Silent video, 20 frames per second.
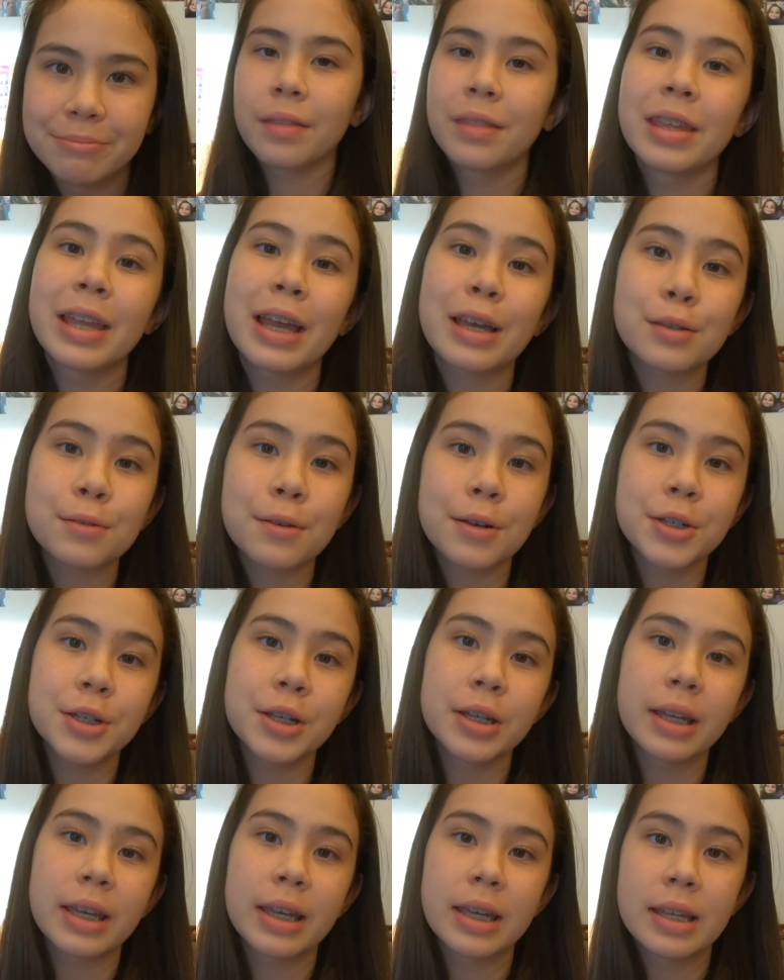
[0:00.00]
The next
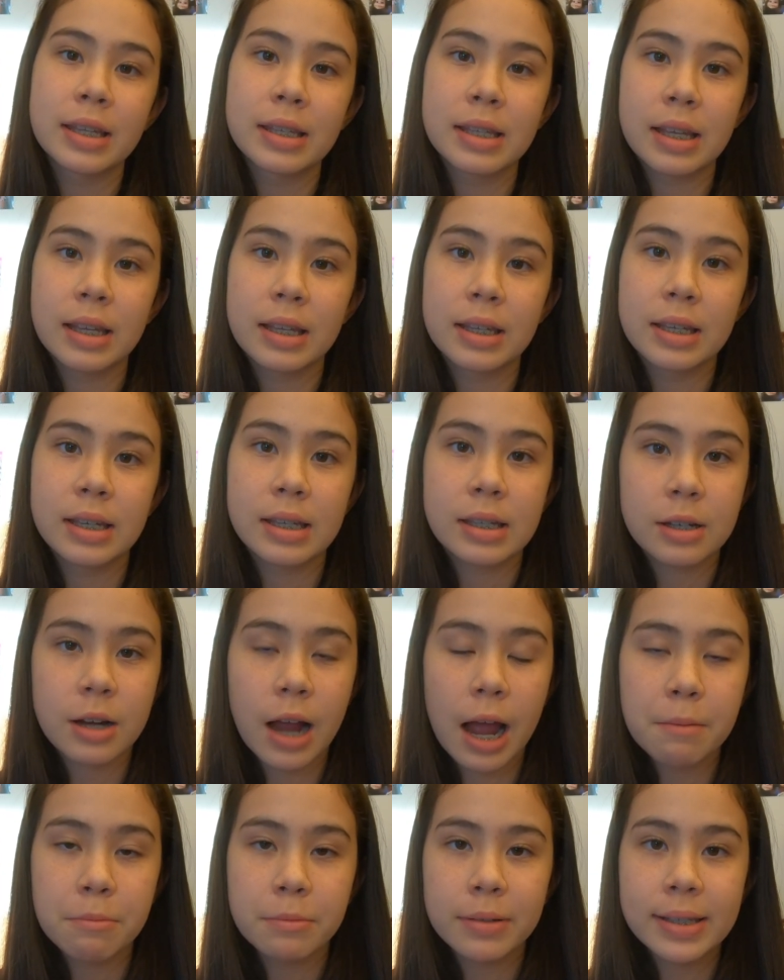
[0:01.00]
question is,
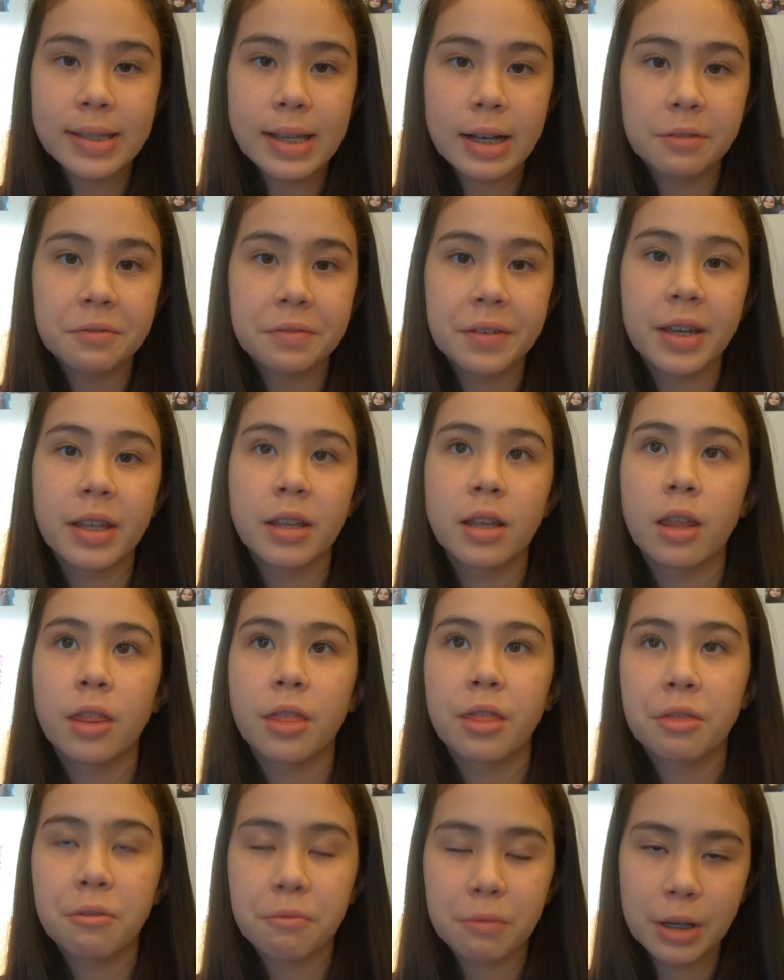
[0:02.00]
describe myself in
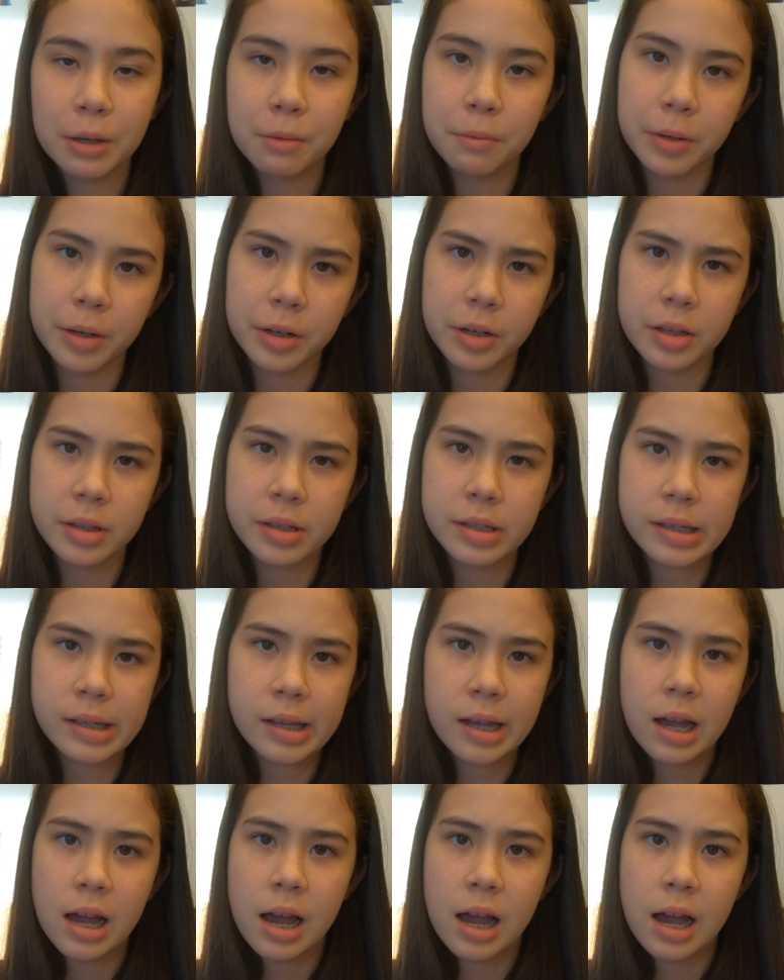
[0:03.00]
3 words.